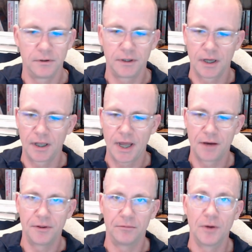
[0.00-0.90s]

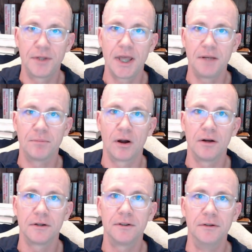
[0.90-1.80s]
allow the rotating
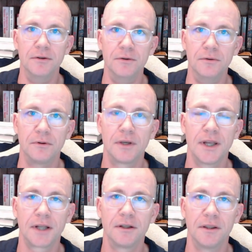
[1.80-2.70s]
part to
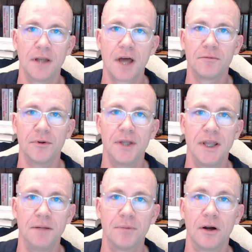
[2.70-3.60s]
connect to the
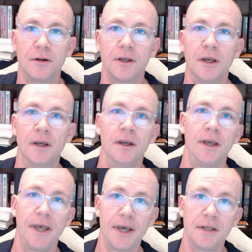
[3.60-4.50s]
non-rotating part.
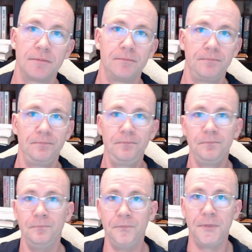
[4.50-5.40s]
And
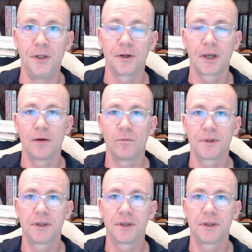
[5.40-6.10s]
you look at what